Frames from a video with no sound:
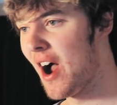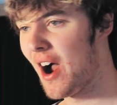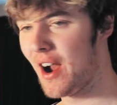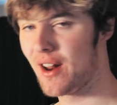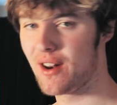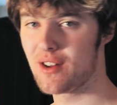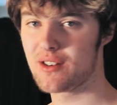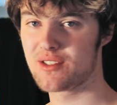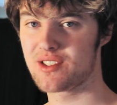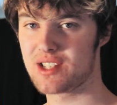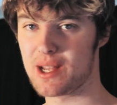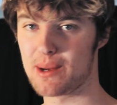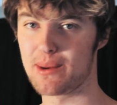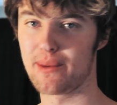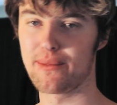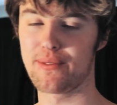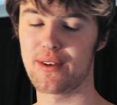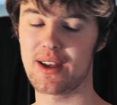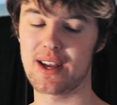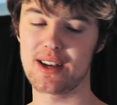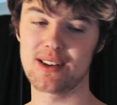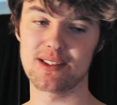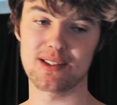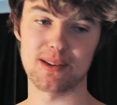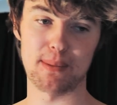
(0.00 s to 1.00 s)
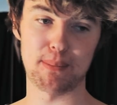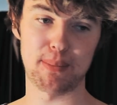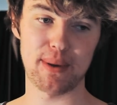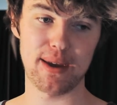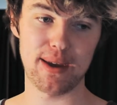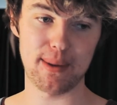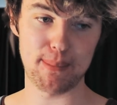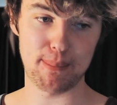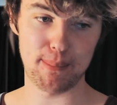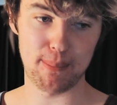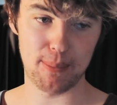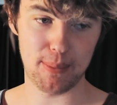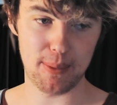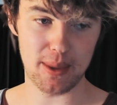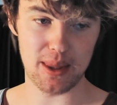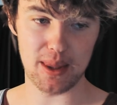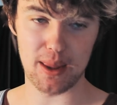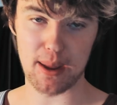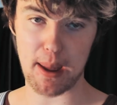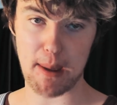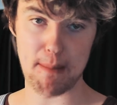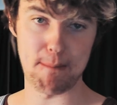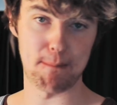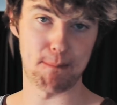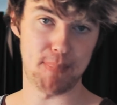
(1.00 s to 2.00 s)
I know some of it is a bit
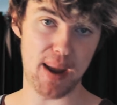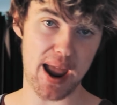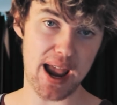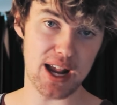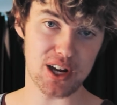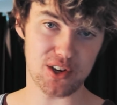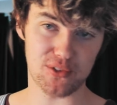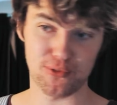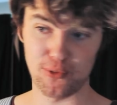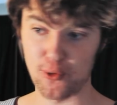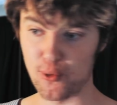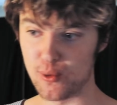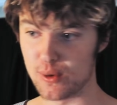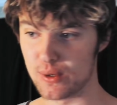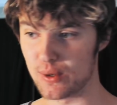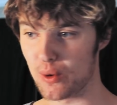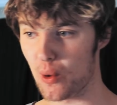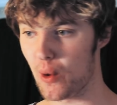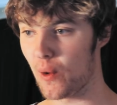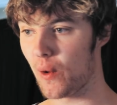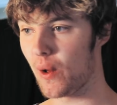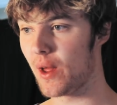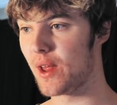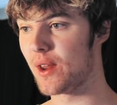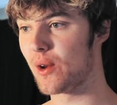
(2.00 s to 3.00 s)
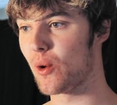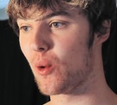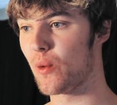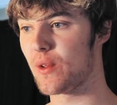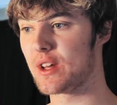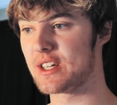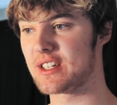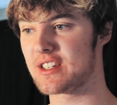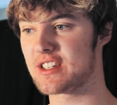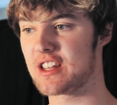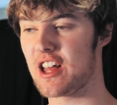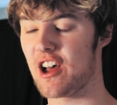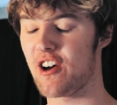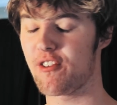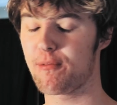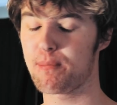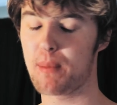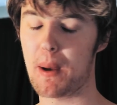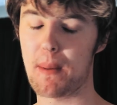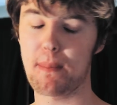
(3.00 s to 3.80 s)
like bashful and all that stuff,